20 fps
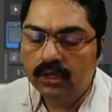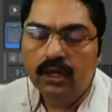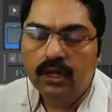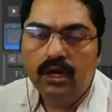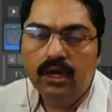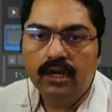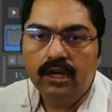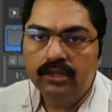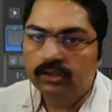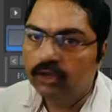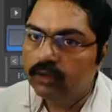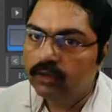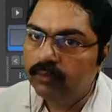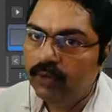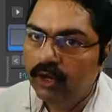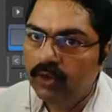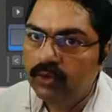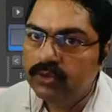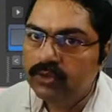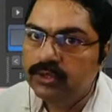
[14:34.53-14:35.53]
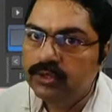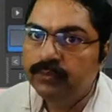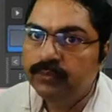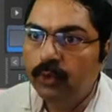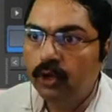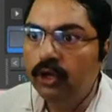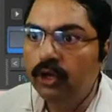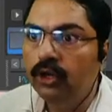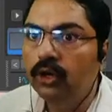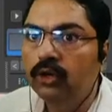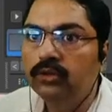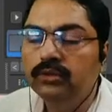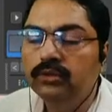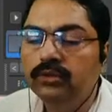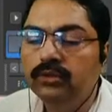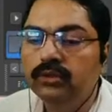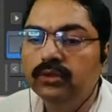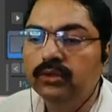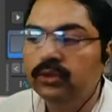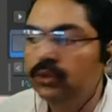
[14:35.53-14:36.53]
I normally use polygon,
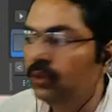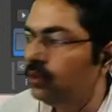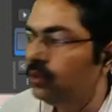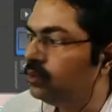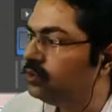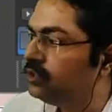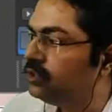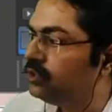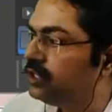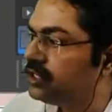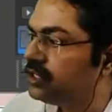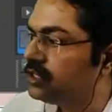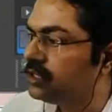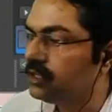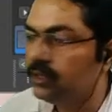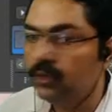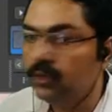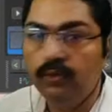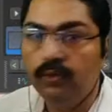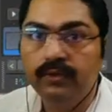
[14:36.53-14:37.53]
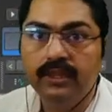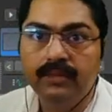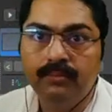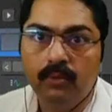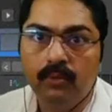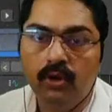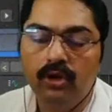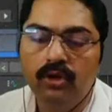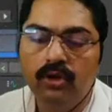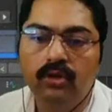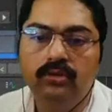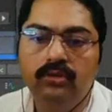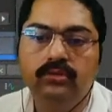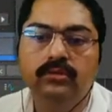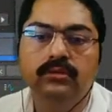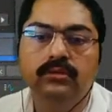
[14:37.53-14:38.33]
so just go with the polygon.